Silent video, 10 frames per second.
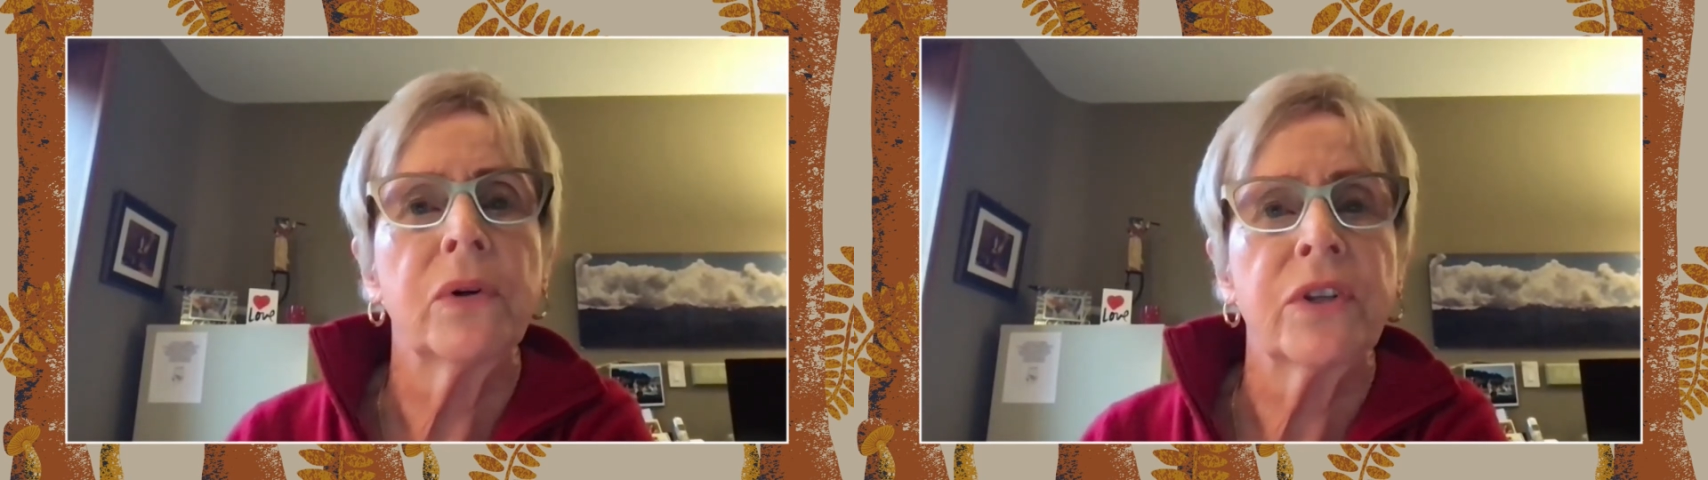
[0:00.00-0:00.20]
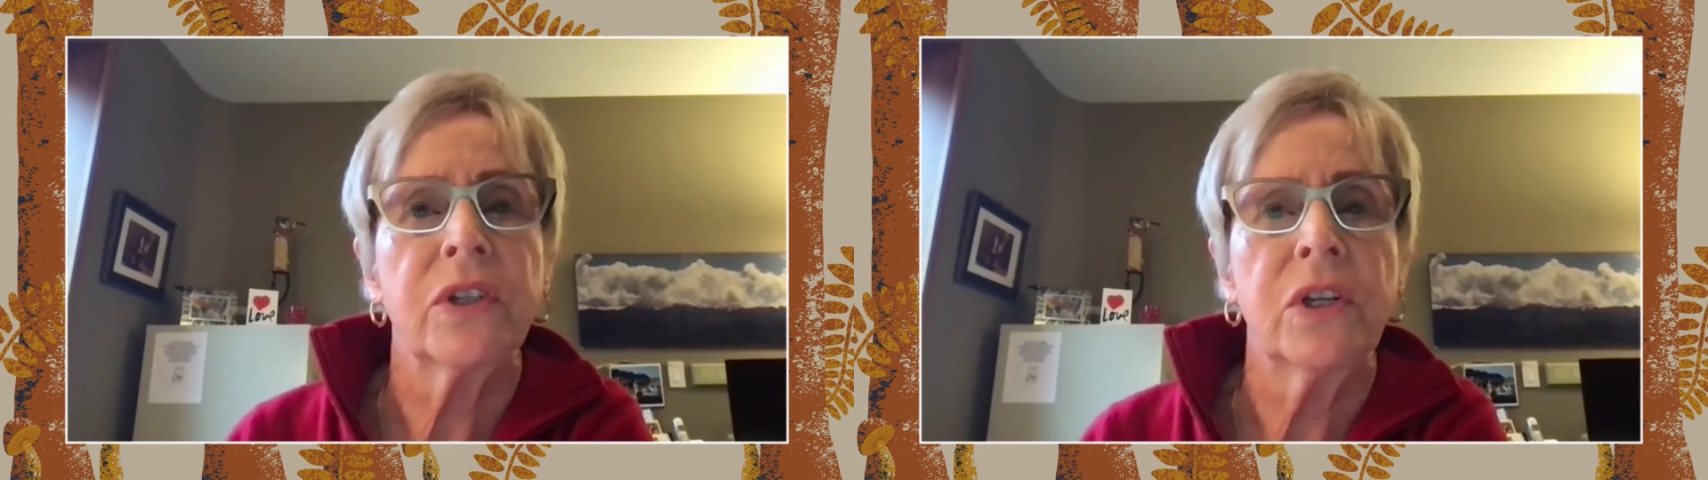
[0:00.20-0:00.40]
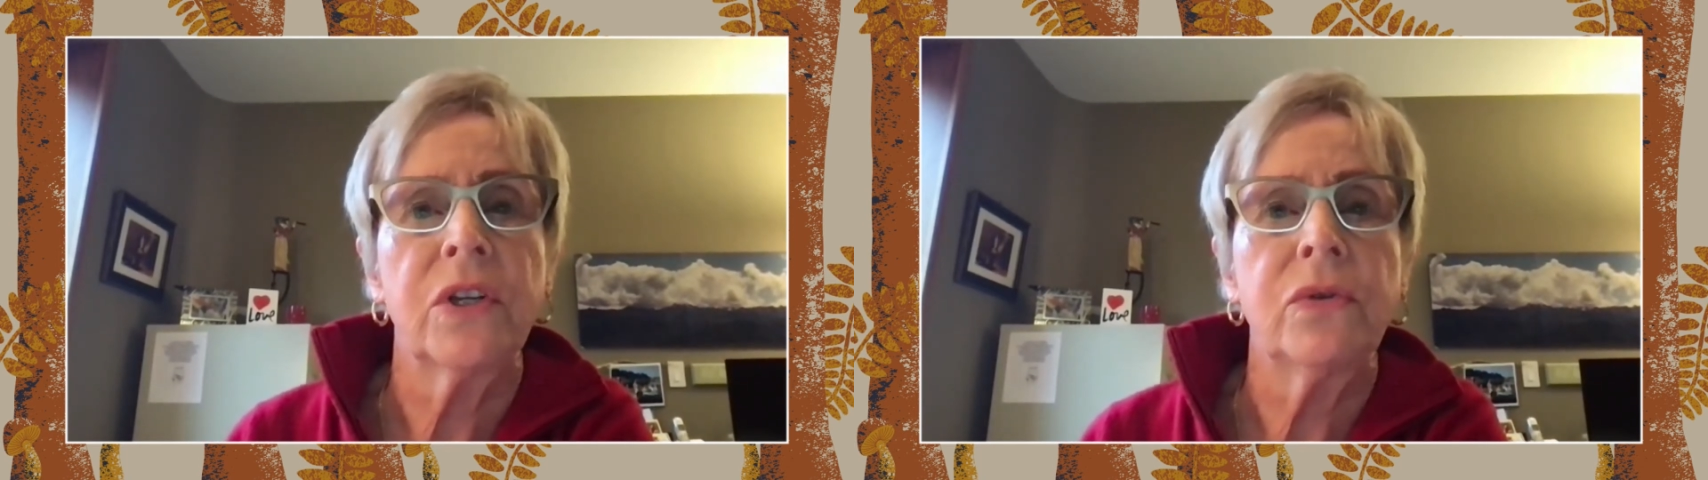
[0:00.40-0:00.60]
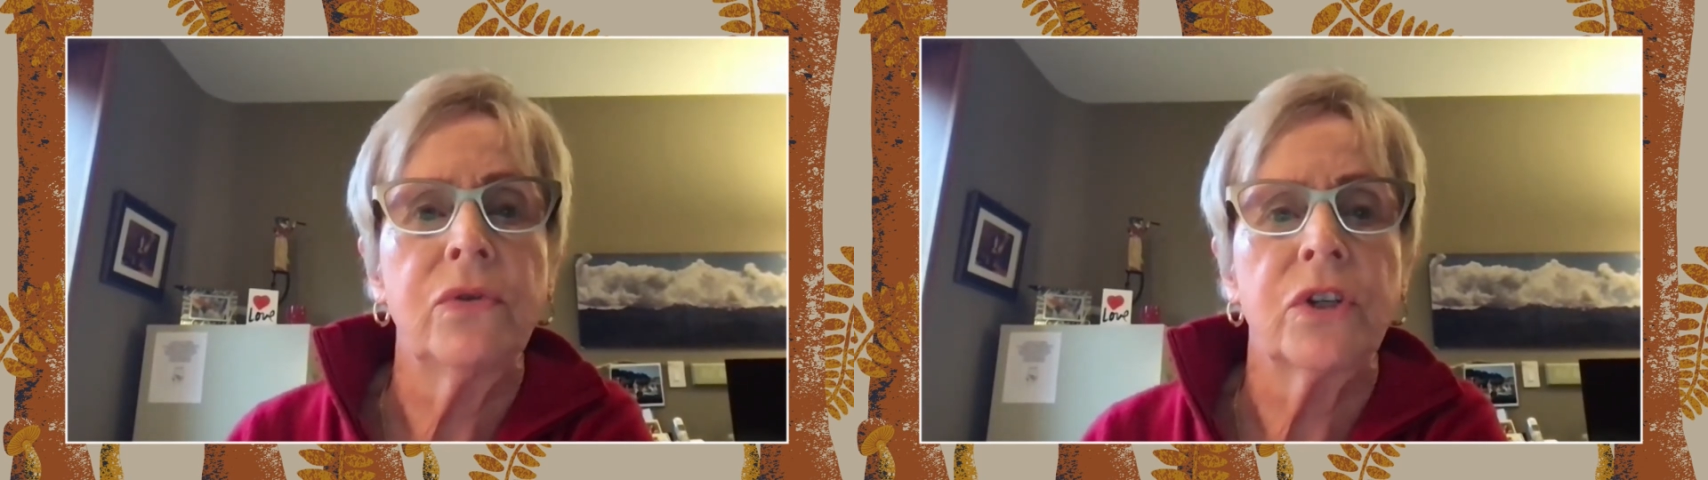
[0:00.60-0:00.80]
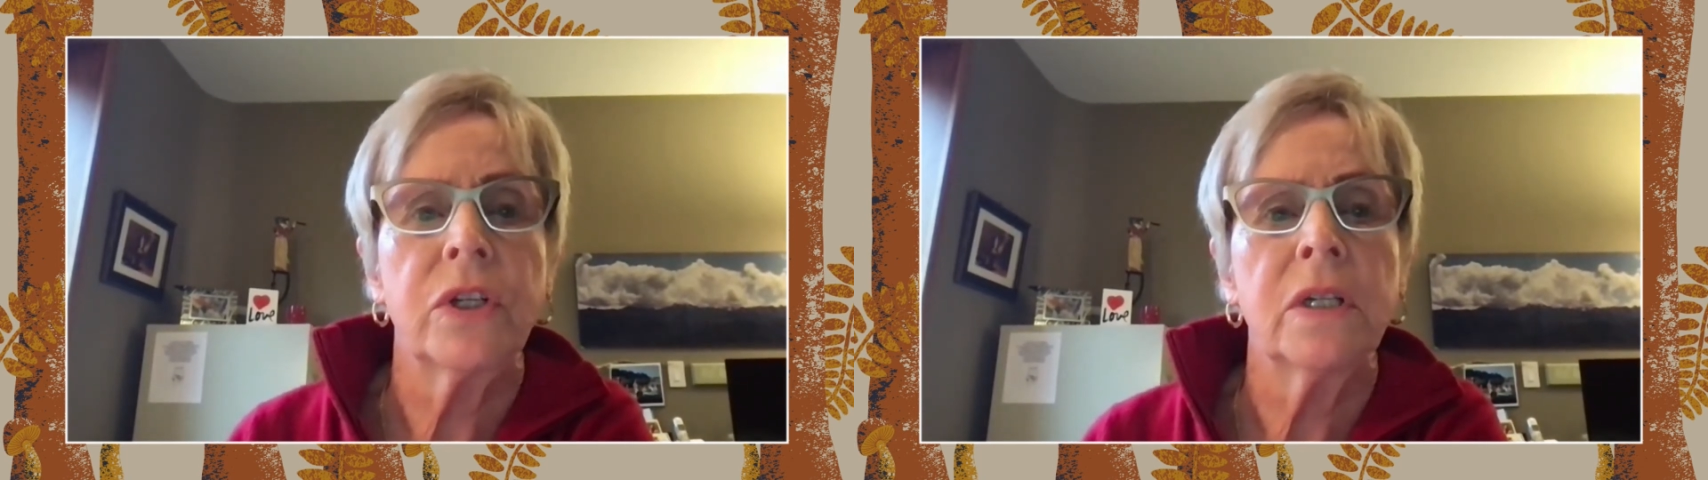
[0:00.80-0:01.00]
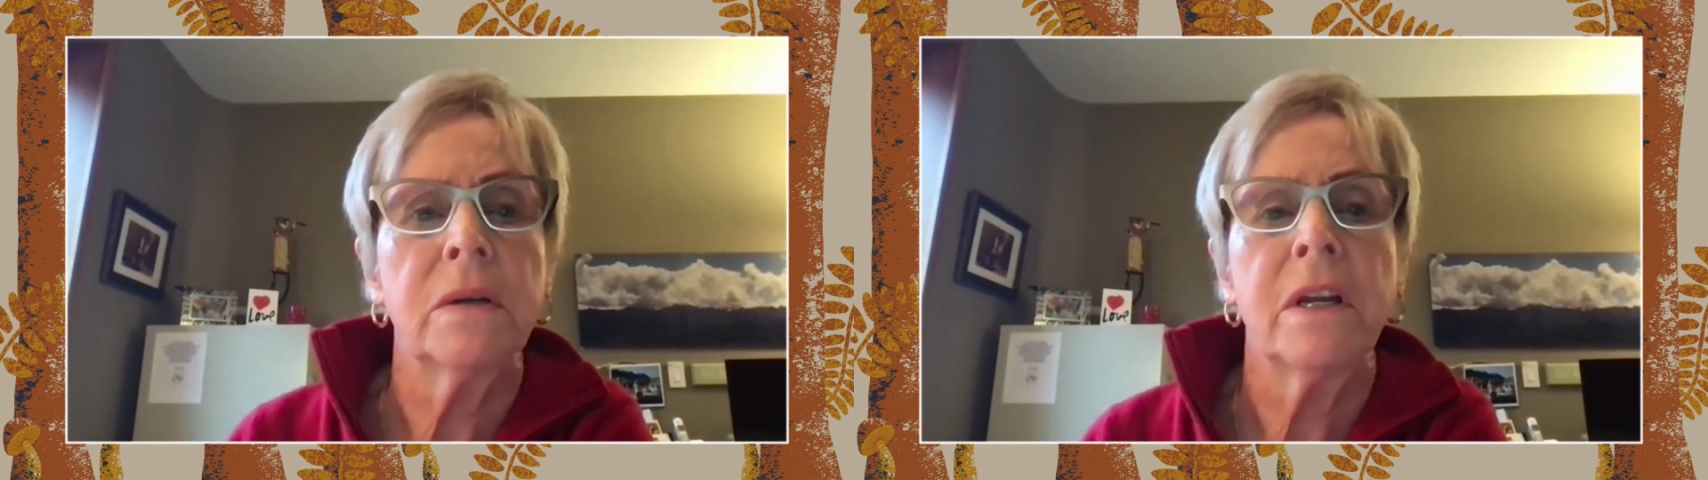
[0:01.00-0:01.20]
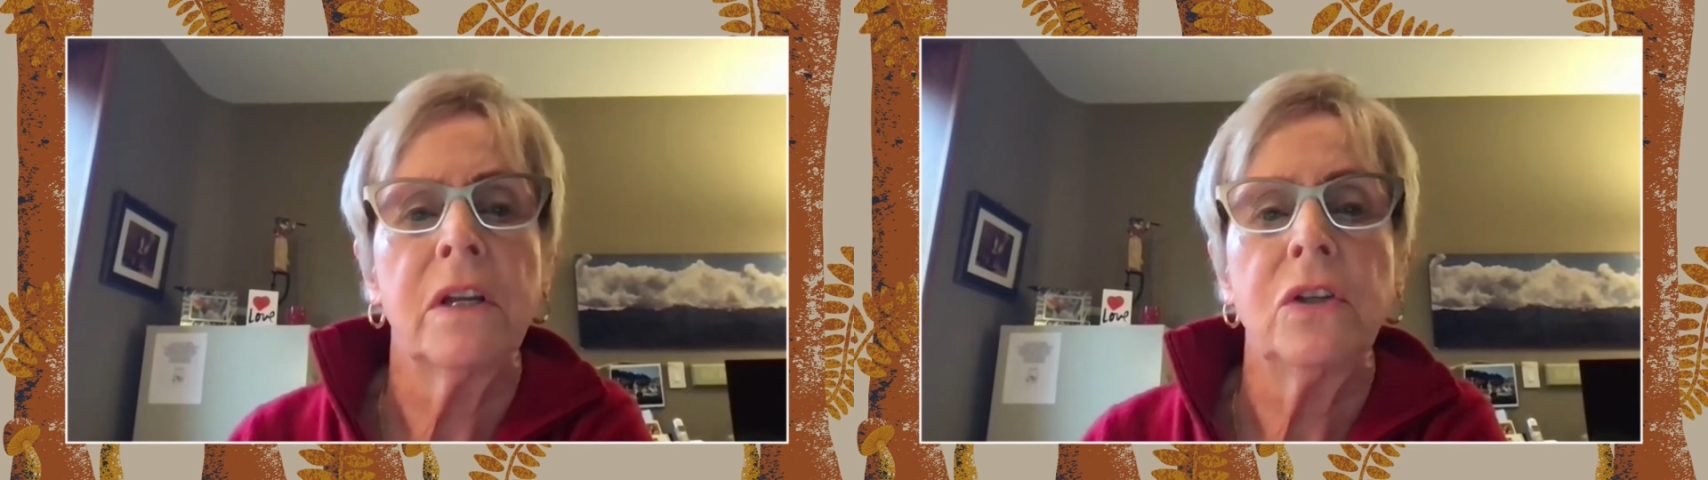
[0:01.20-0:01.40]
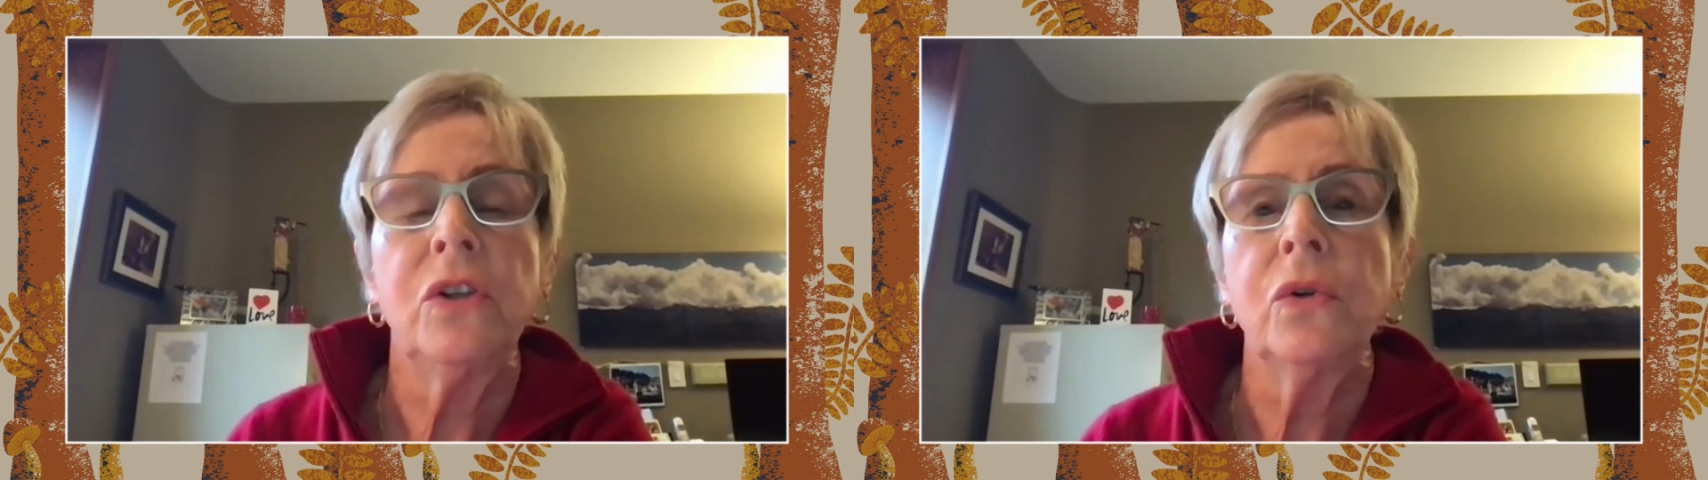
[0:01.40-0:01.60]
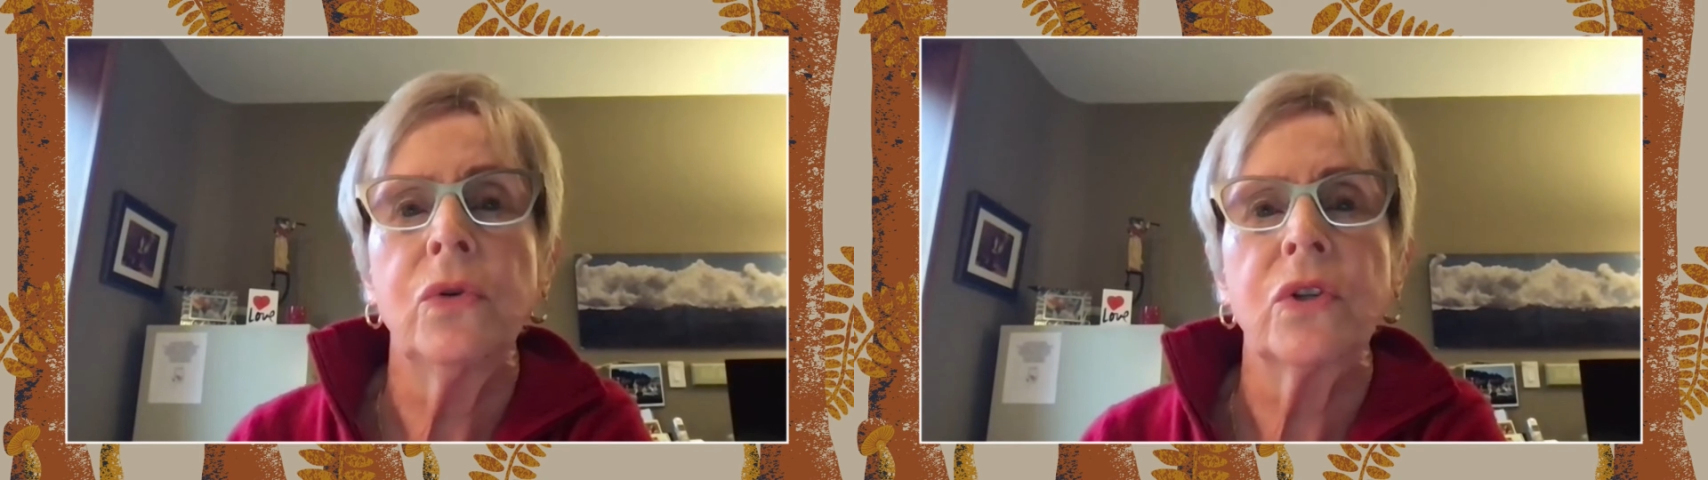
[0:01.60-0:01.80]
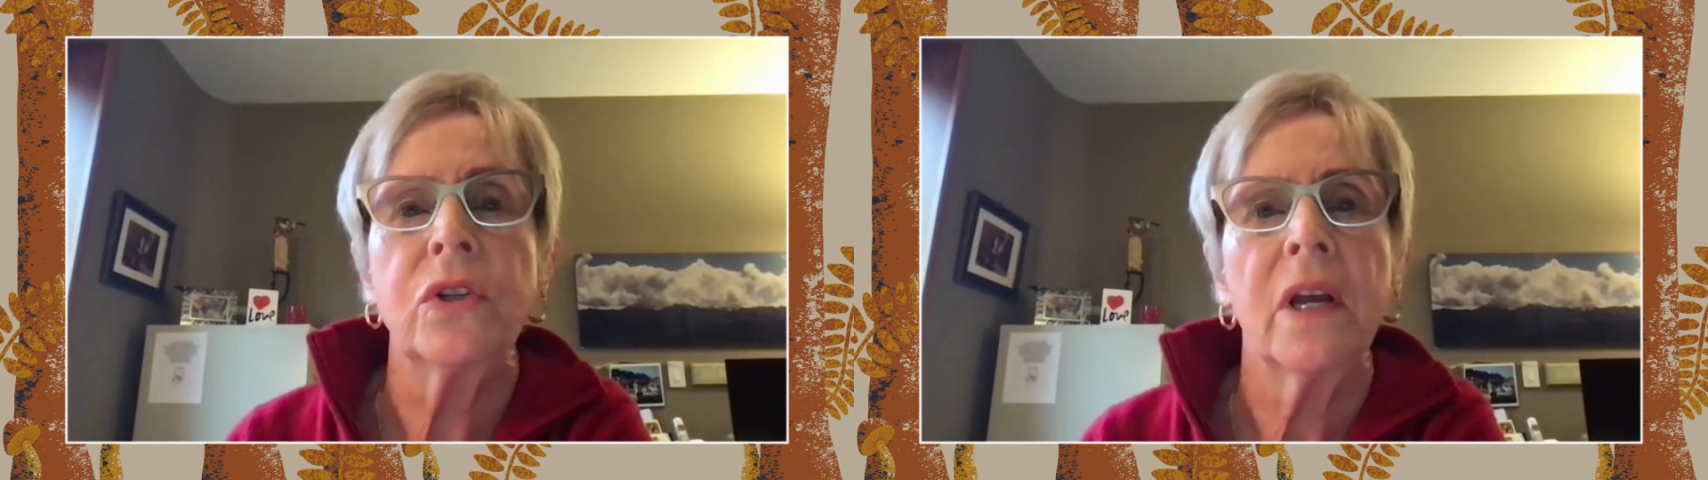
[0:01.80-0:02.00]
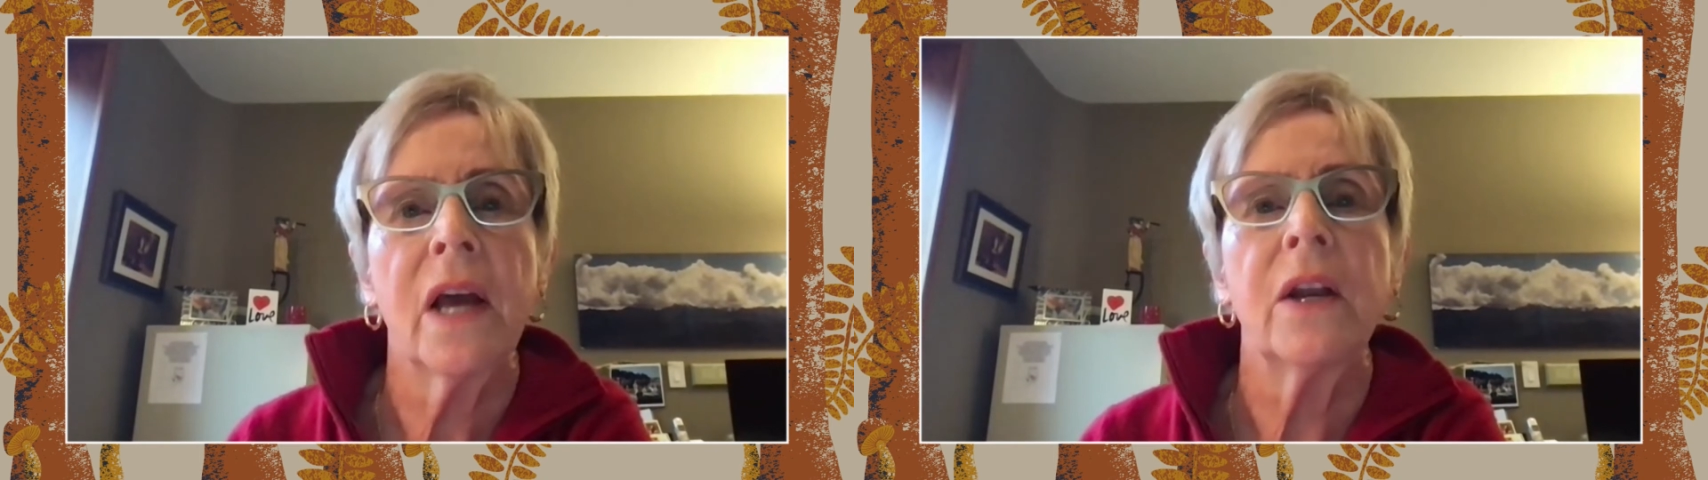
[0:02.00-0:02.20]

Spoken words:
persecution, use,